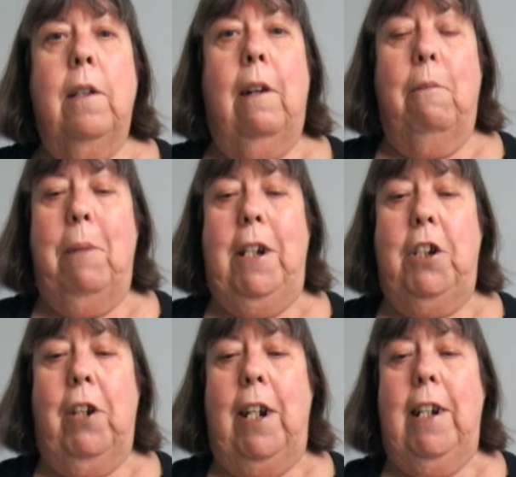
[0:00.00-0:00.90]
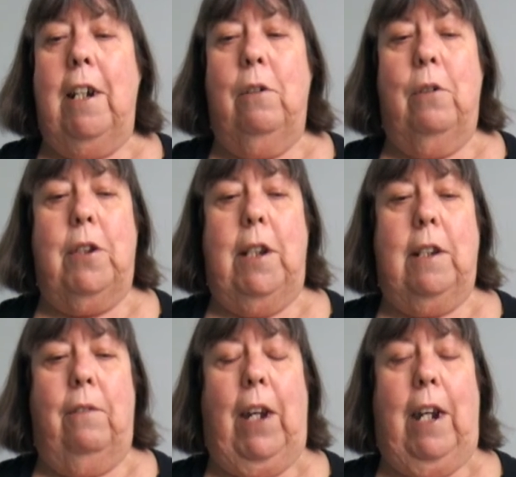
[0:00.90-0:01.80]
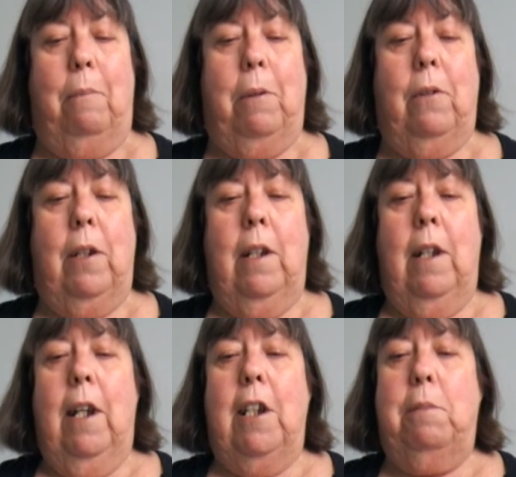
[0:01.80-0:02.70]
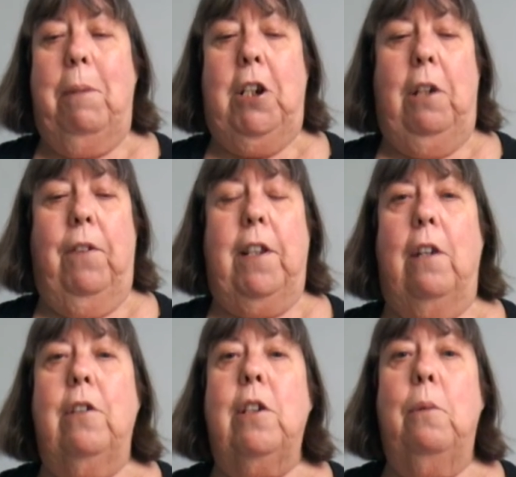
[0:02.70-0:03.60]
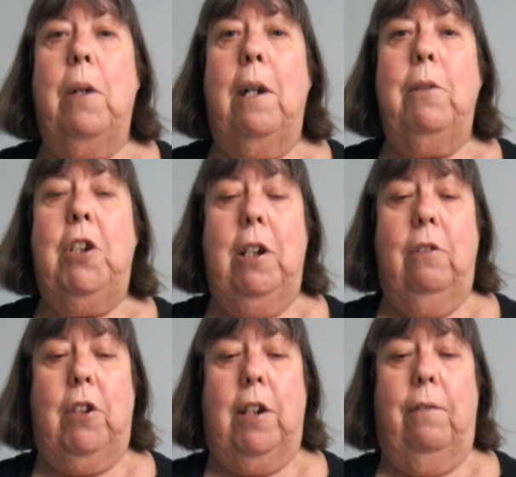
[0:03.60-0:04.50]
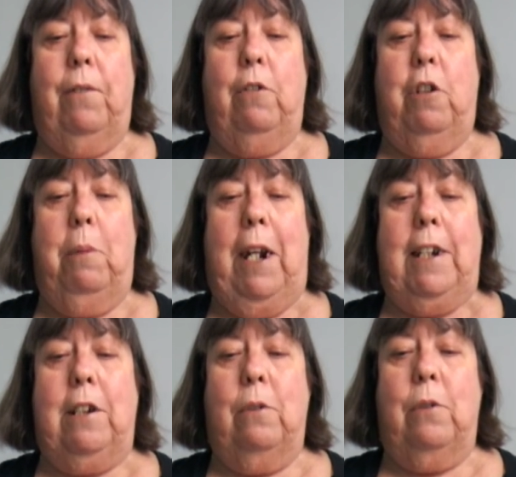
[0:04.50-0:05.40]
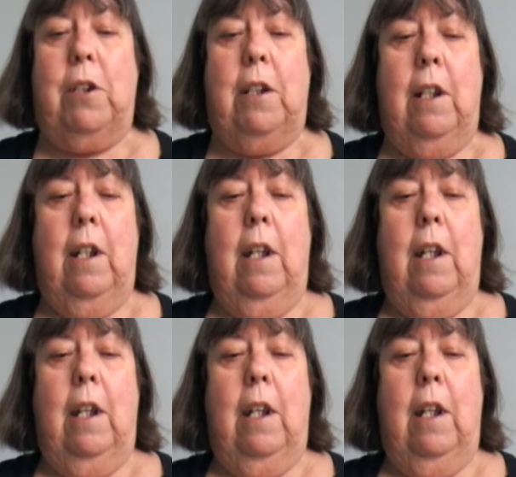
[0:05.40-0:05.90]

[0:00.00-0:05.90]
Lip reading: There are many training courses available, especially for those who work with children and vulnerable adults,